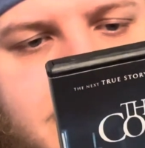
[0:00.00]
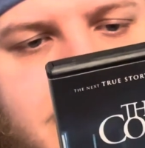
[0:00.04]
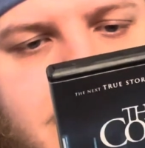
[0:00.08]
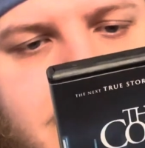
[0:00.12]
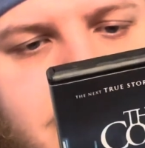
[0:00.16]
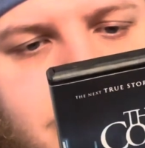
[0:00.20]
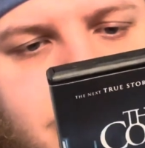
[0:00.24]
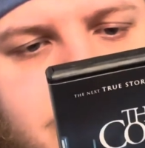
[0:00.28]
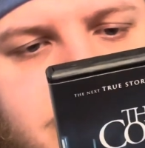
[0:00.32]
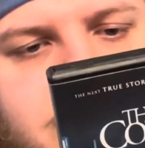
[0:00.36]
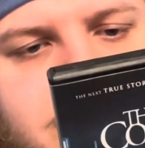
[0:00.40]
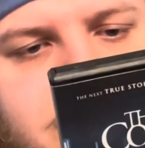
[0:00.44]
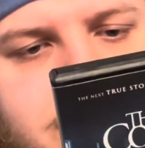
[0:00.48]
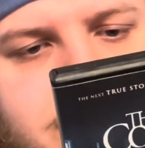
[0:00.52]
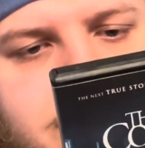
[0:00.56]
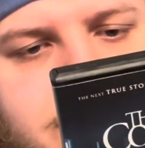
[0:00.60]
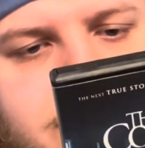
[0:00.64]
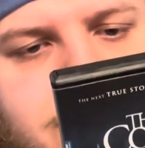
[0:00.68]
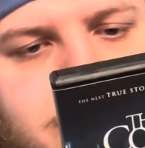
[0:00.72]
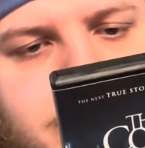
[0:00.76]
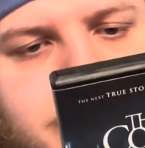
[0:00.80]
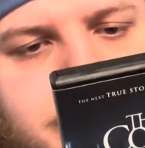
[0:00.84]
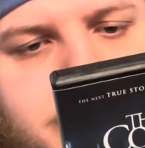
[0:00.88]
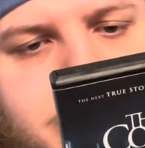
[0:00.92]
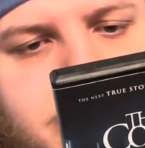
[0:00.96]
Edward Douglas
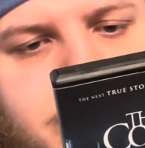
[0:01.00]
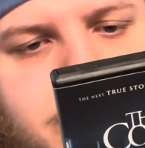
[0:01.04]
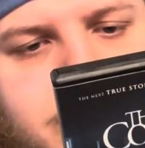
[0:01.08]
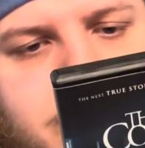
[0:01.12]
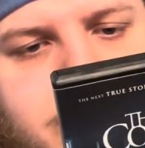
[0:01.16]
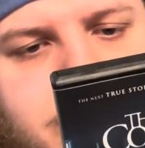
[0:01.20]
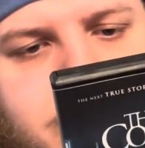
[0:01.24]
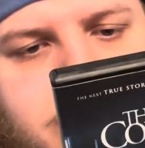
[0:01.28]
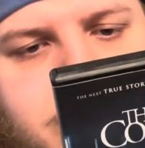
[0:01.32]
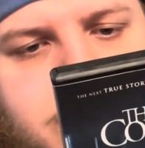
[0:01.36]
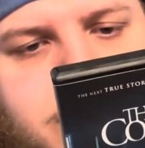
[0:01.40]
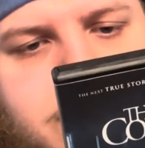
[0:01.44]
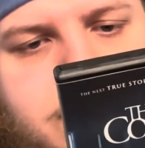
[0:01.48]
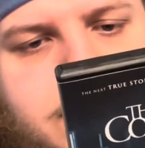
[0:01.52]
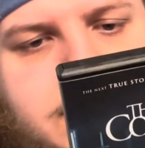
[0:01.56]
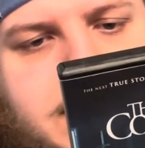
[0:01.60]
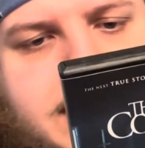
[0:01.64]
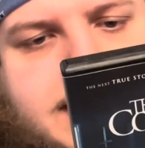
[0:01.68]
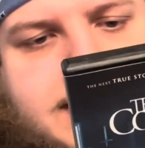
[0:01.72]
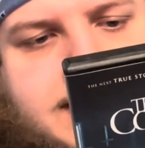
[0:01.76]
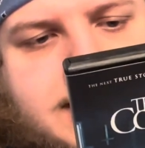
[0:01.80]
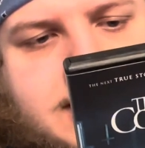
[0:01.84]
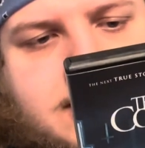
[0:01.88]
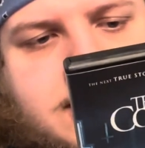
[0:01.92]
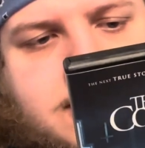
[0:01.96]
from New York
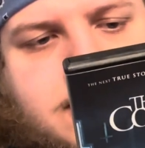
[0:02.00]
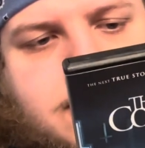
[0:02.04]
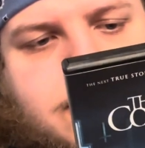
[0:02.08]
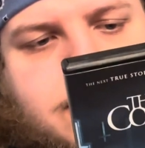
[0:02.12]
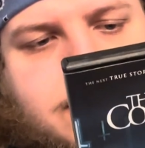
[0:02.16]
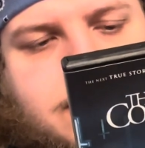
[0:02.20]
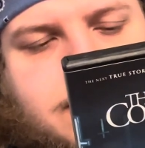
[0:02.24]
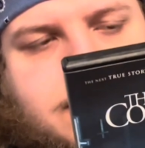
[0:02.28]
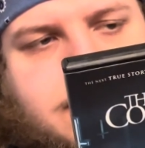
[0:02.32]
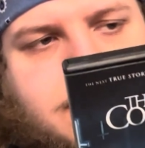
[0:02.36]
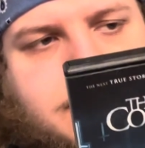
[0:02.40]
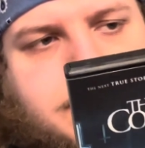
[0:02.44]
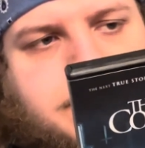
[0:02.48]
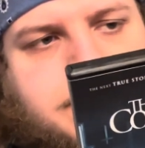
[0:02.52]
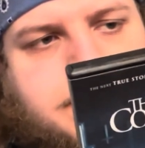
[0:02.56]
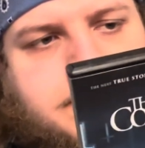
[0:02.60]
Daily News.